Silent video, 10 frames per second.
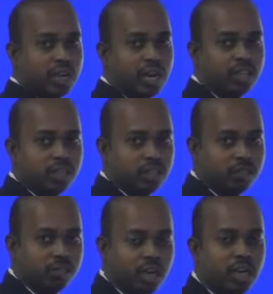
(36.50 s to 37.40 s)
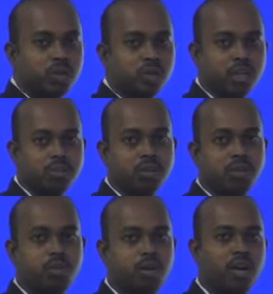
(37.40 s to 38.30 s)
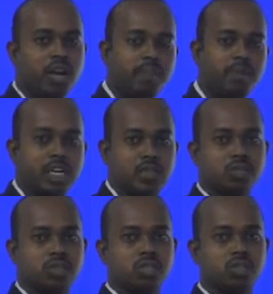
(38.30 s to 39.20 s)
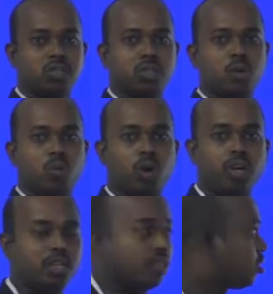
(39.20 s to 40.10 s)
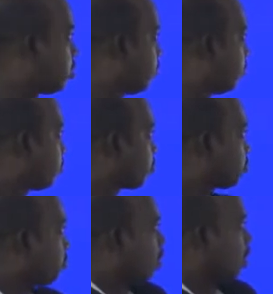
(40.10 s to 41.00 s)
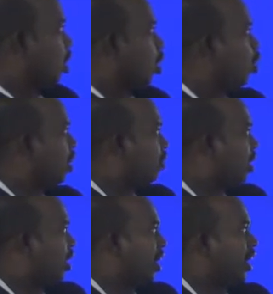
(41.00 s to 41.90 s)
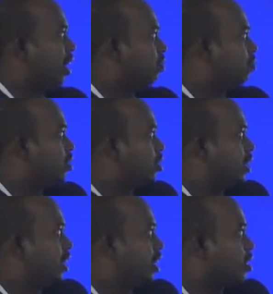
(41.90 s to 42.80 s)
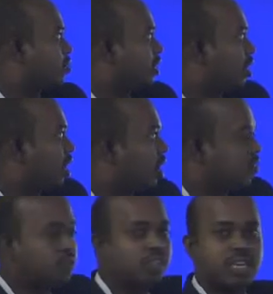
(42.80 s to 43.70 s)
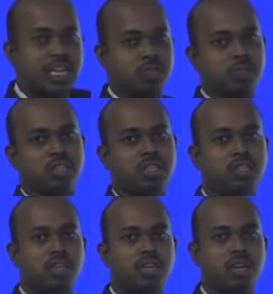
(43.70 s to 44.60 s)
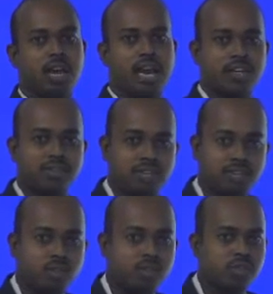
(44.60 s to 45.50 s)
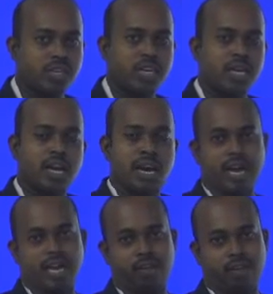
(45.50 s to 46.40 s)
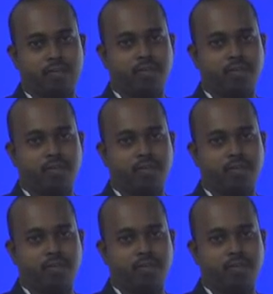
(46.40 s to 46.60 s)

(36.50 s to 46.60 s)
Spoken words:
handy mainly two types of AM transmitters. One is low level AM Dsvfc transmitter and second one is a high level.